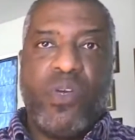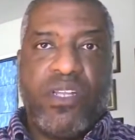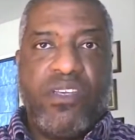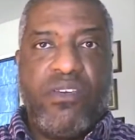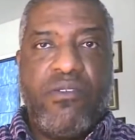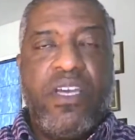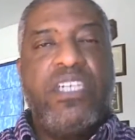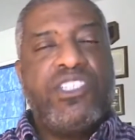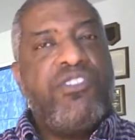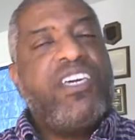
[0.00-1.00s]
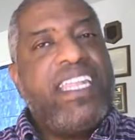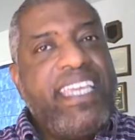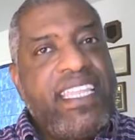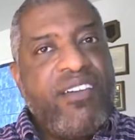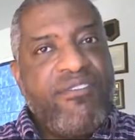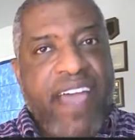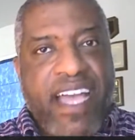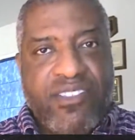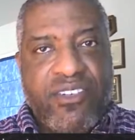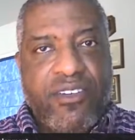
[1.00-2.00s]
want to do. So you're going to get there
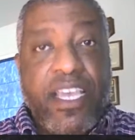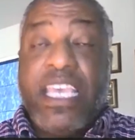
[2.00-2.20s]
faster.